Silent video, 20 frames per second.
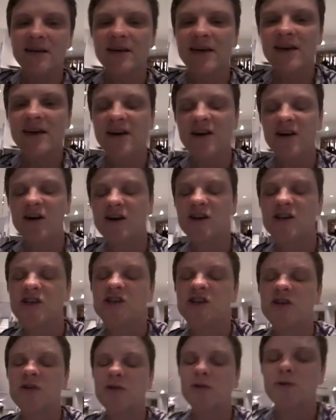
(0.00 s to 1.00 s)
Here
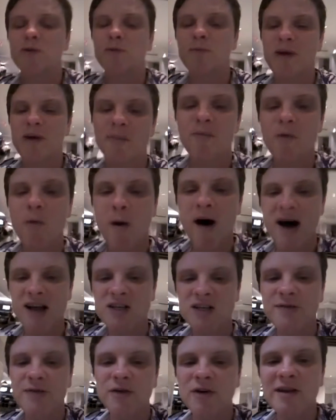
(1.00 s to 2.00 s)
to people
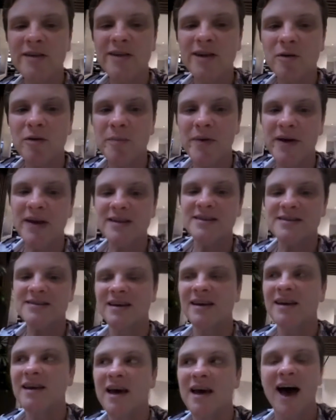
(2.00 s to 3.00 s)
watch for a little bit.
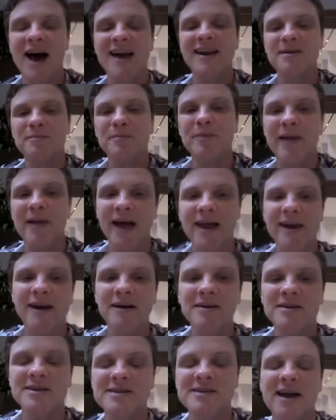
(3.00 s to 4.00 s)
I didn't plan
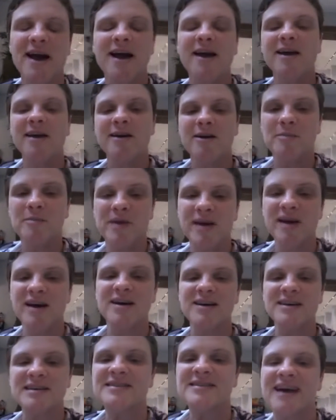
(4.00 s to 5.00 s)
on staying here
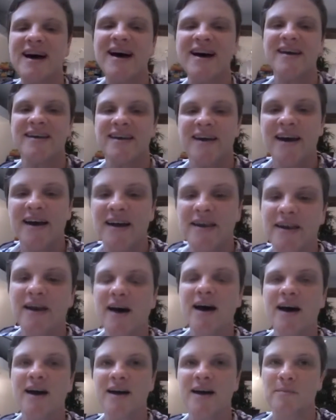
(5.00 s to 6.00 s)
because I, again,
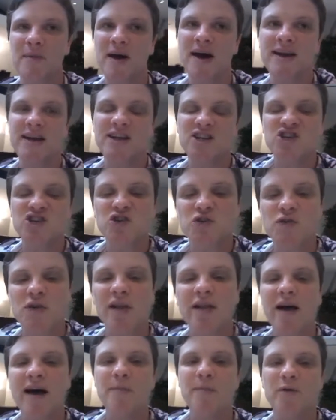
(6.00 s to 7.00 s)
I am headed to the
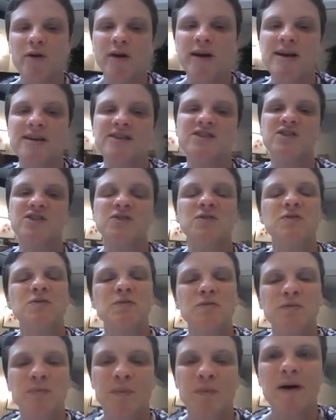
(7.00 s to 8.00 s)
library
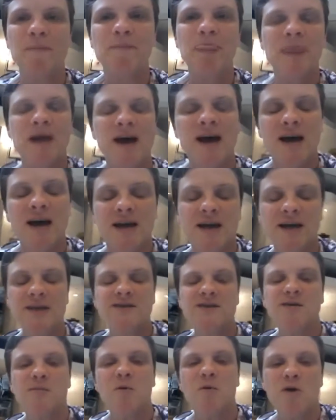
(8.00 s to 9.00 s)
to uh, get
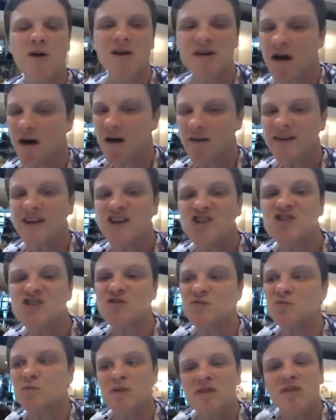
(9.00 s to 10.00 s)
some more
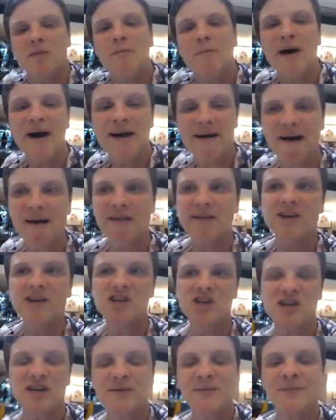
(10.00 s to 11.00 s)
knowledge with
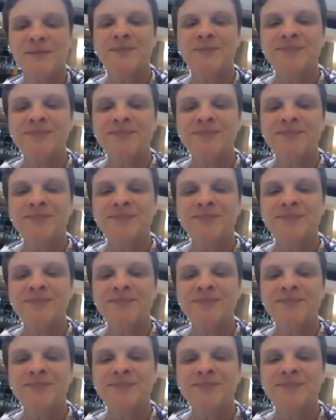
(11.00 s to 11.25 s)
biology,